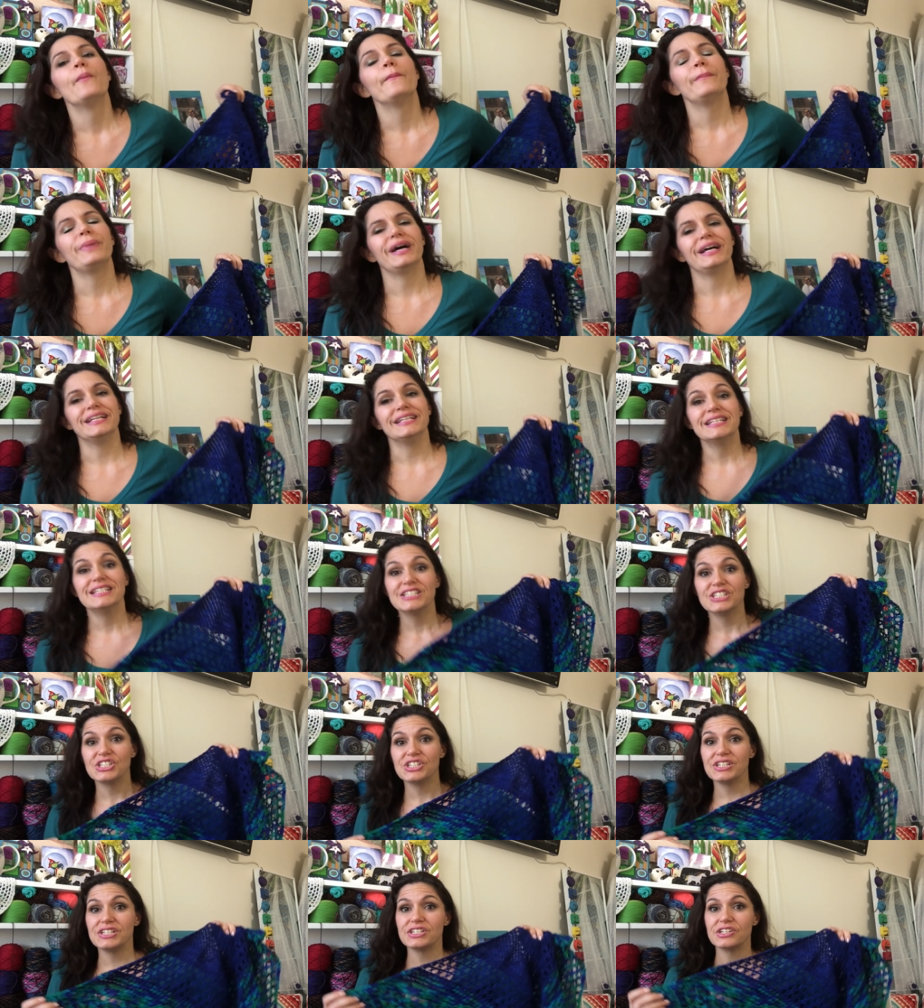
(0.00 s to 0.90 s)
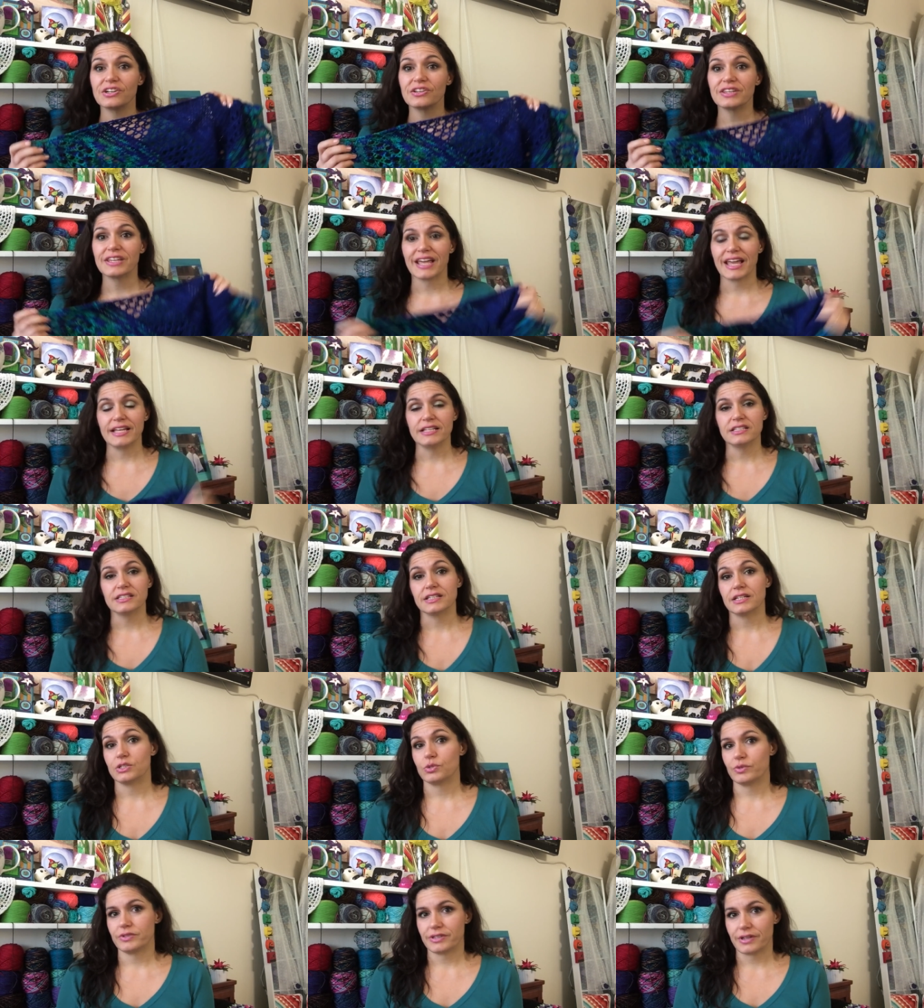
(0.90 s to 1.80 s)
But she shared the cane
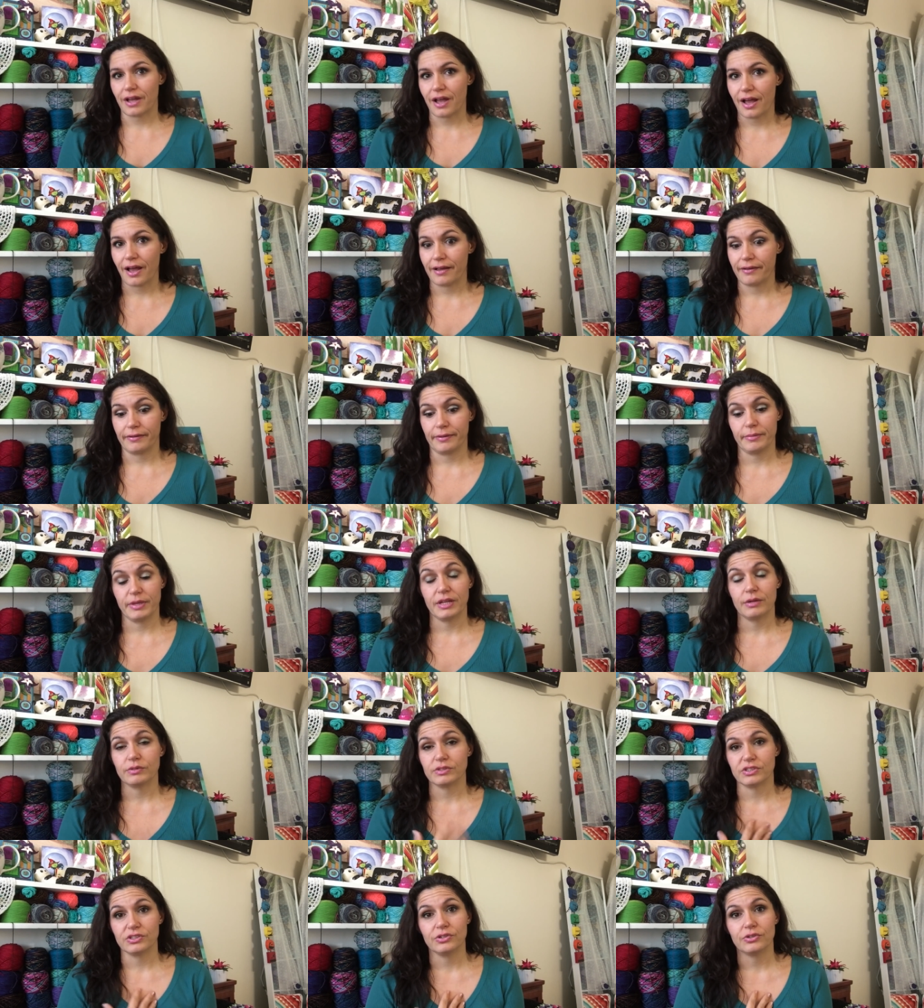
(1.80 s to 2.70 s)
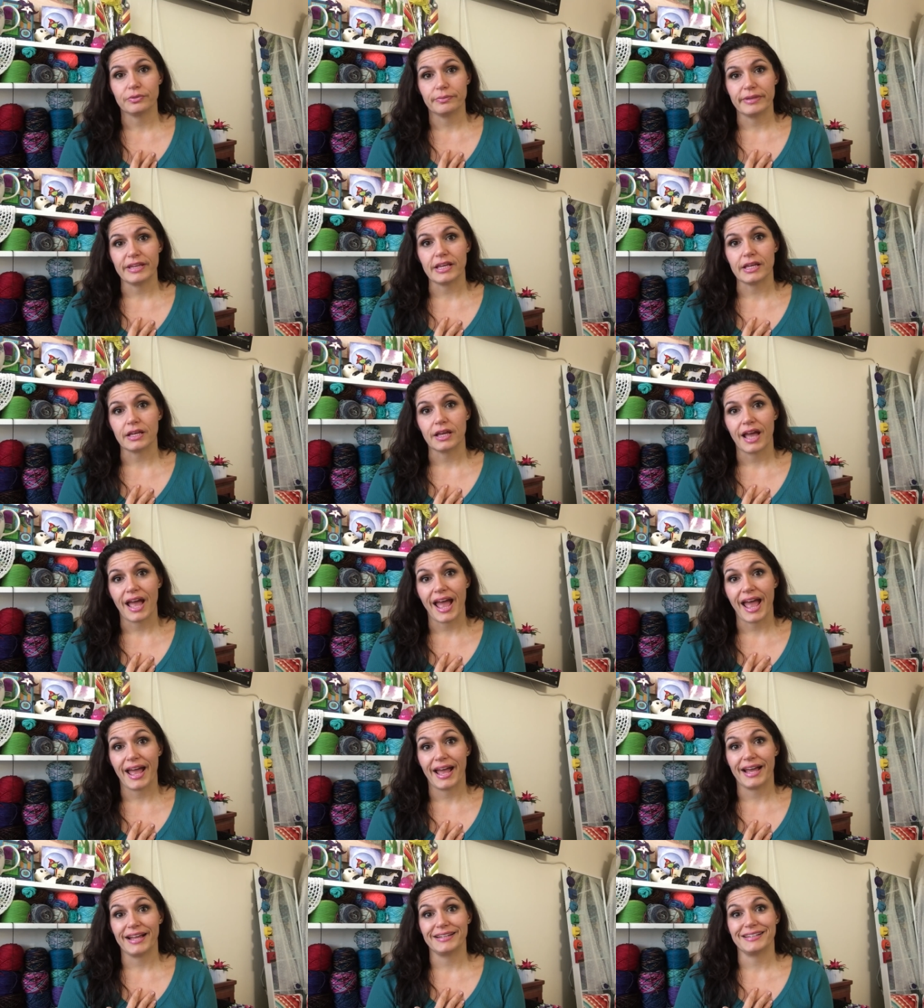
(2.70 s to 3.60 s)
stitch, which, I mean, it was new to me,
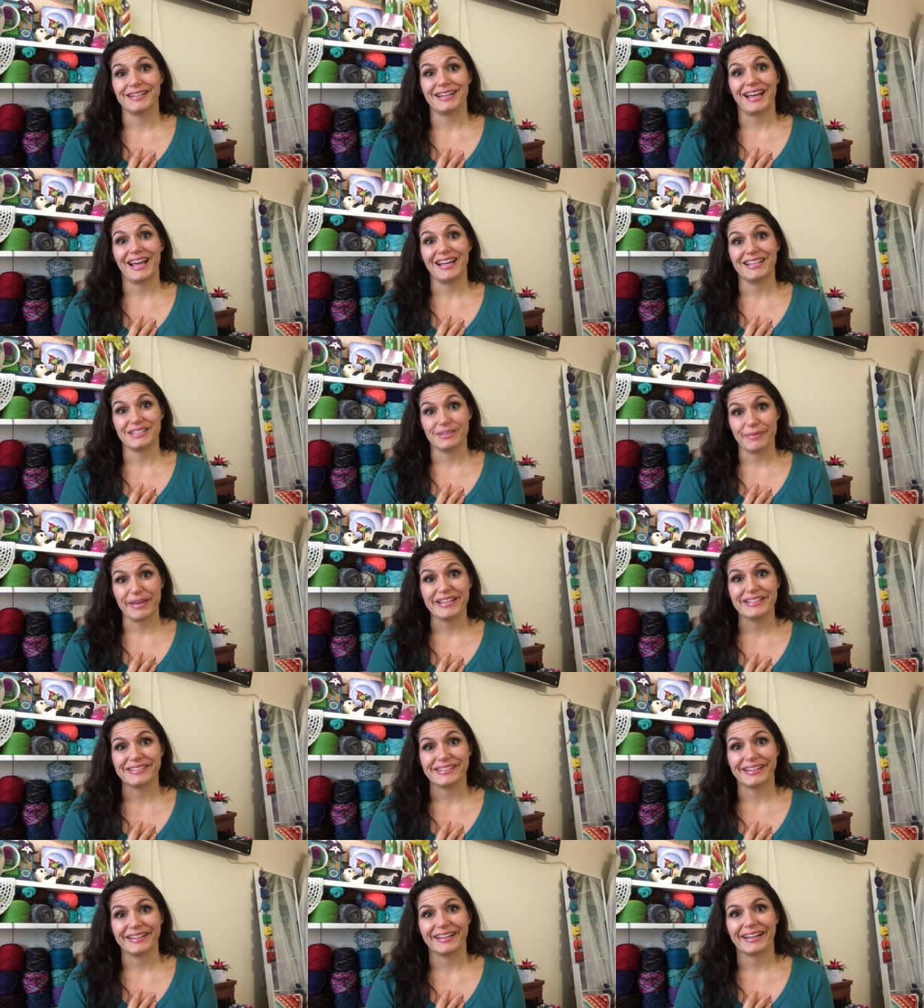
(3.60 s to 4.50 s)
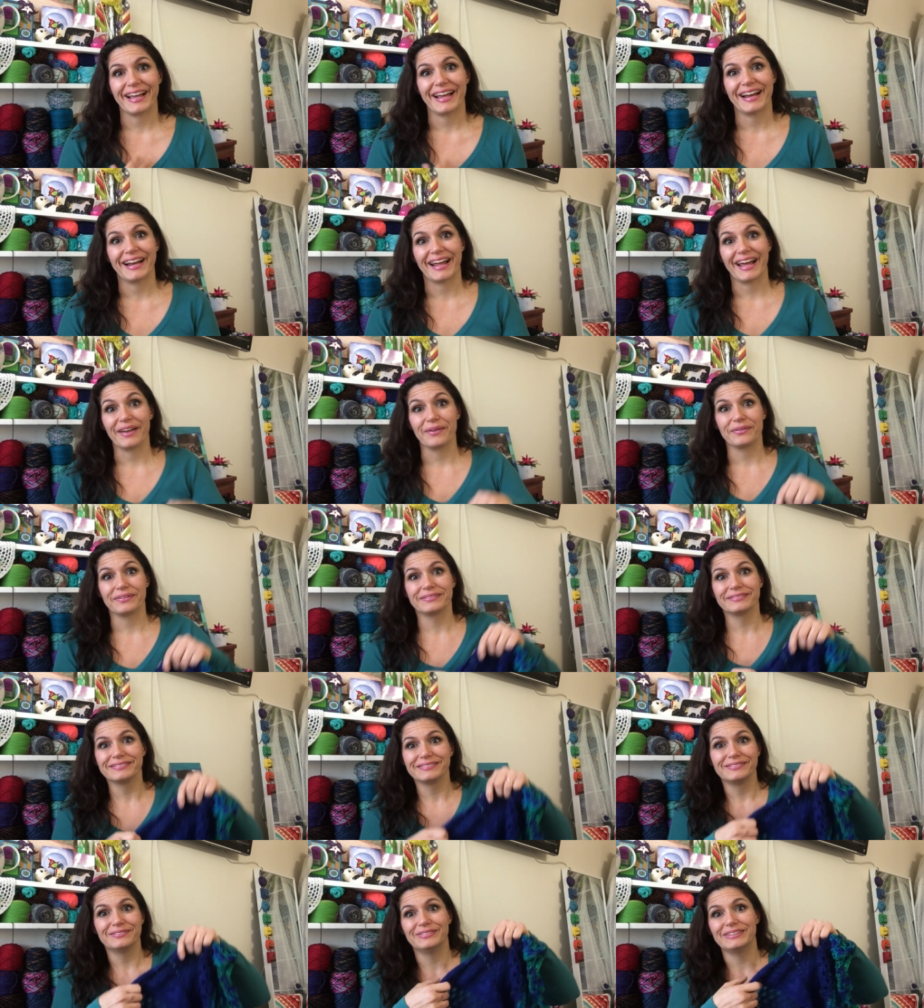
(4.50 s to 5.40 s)
and it's amazing, and I
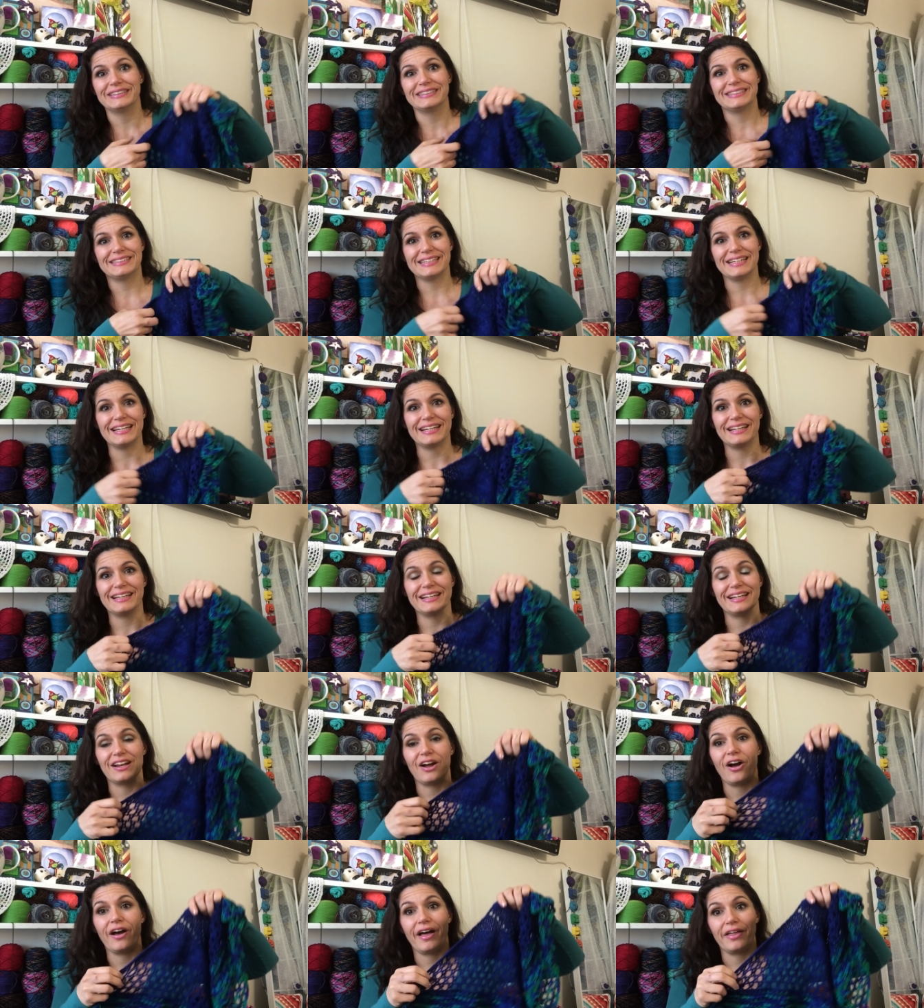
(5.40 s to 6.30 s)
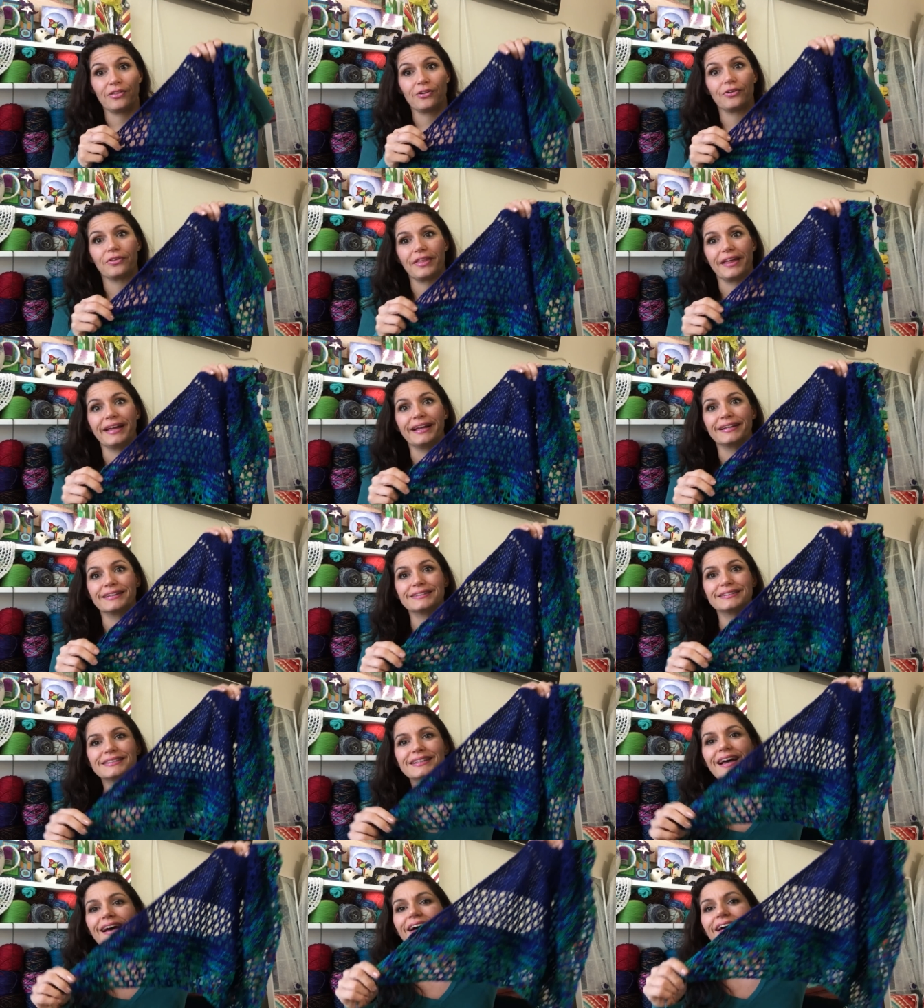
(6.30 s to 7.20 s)
want to see it in other
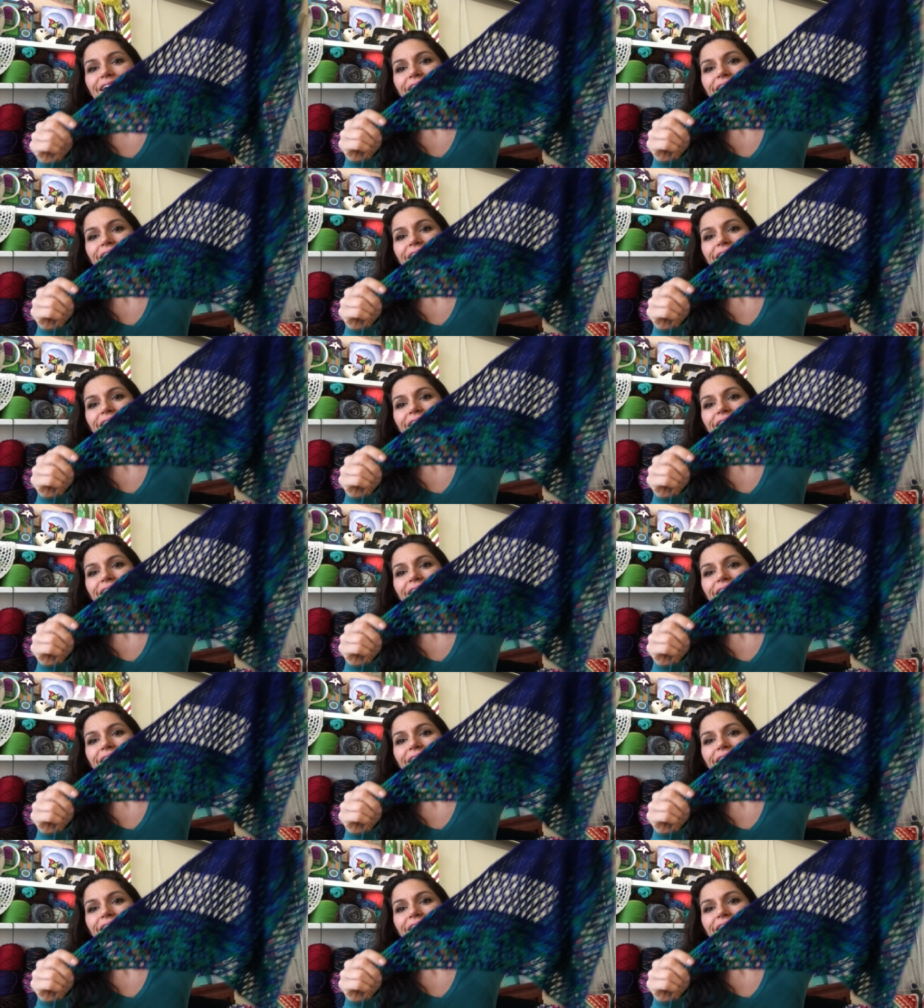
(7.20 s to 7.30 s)
things.